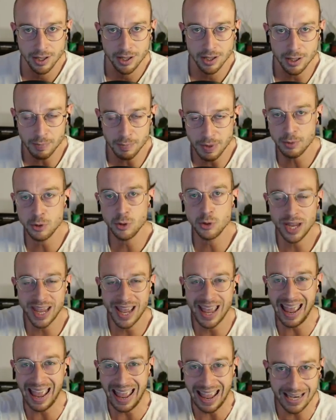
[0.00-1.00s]
The people who
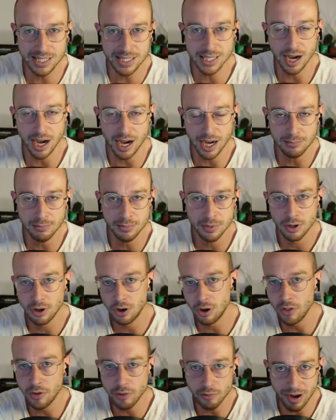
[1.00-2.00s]
get airtime
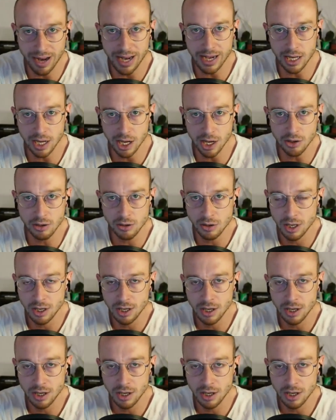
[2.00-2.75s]
on the radio